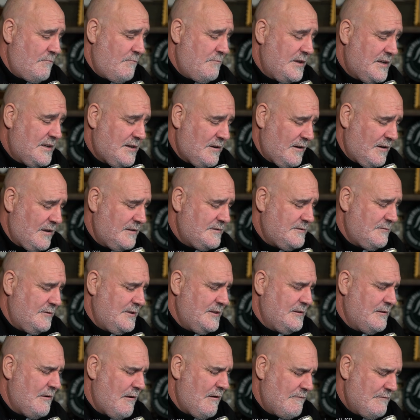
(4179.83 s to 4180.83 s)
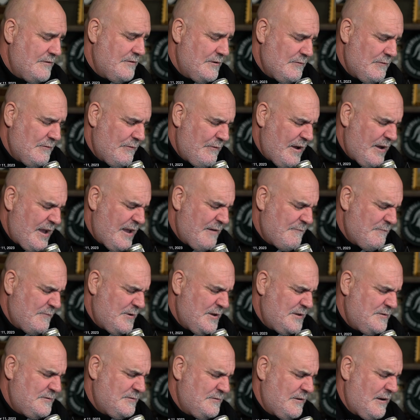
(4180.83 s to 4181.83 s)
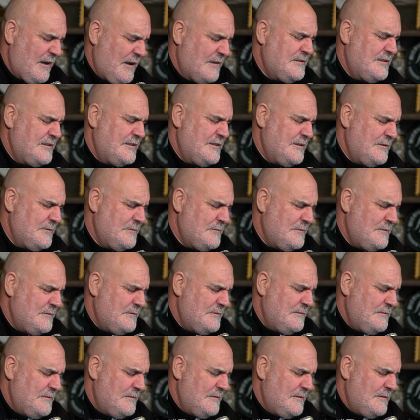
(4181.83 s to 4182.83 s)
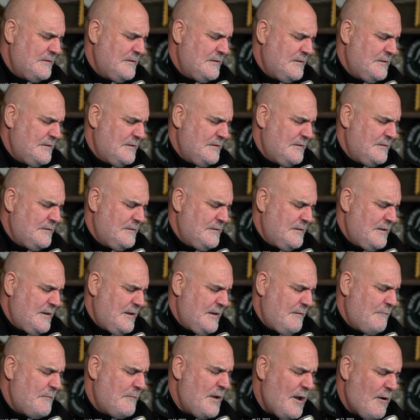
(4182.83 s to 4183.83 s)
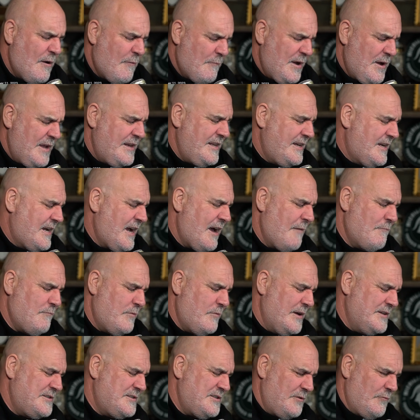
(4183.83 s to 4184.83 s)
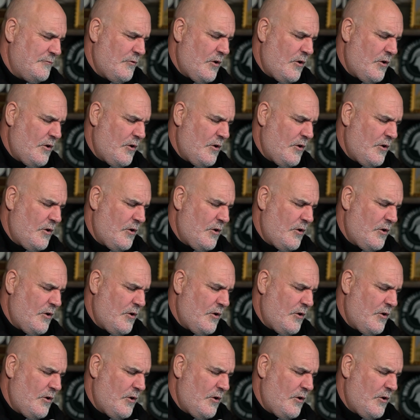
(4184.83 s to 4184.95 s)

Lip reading: because we love you and we trust you. May Almighty God bless you